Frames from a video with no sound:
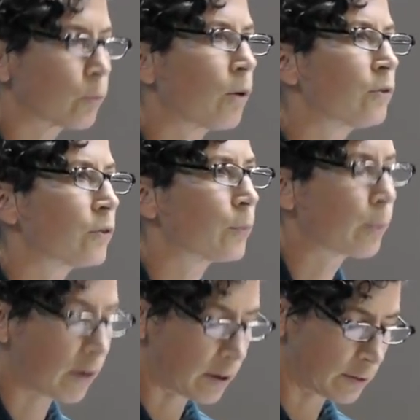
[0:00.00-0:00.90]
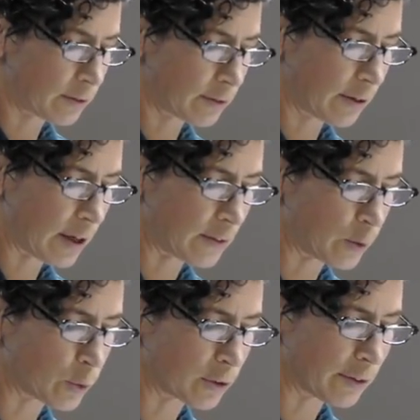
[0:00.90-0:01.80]
Walters Prize at
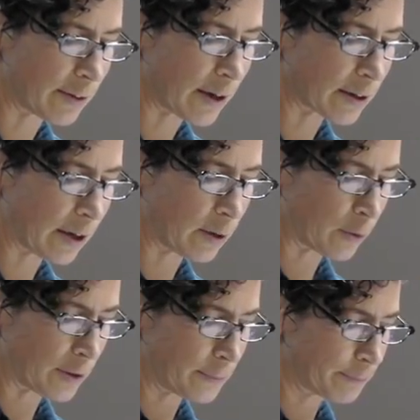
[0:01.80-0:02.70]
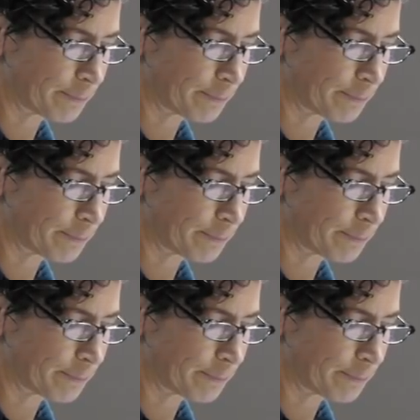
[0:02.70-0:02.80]
the Auckland Art Gallery.